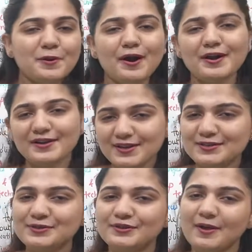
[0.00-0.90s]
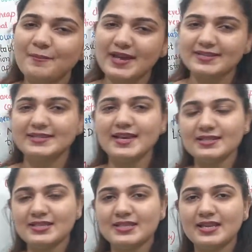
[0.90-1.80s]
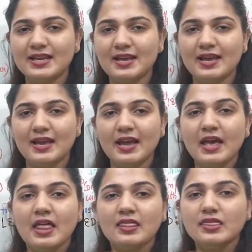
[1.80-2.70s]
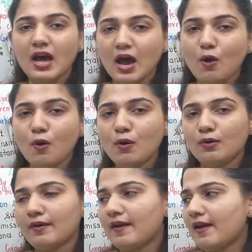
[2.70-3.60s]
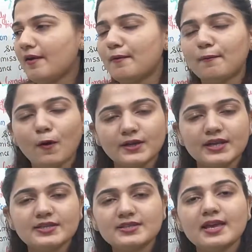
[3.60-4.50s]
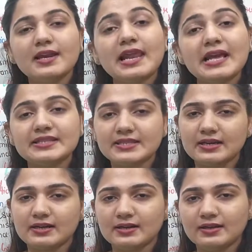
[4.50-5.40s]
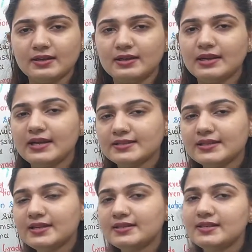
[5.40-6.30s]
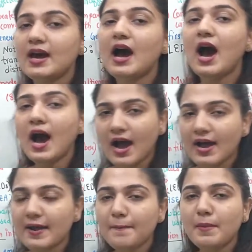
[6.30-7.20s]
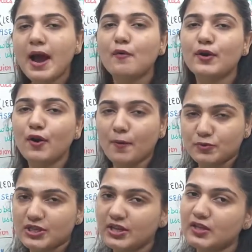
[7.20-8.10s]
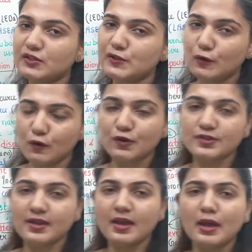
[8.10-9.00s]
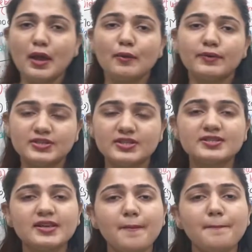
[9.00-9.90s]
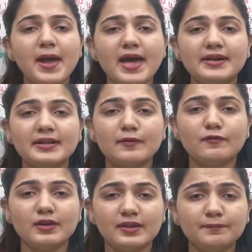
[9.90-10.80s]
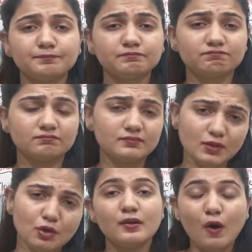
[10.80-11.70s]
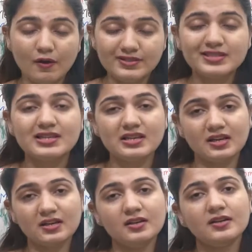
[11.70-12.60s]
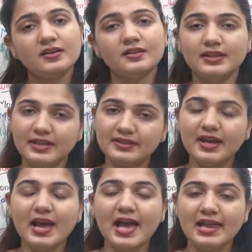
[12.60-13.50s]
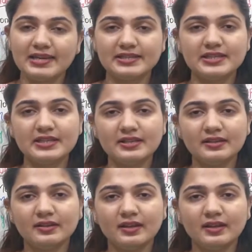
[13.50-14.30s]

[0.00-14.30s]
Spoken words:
you understood the basics. Now, what is laser? Laser is a high power optical source which is comparatively costlier than the LED,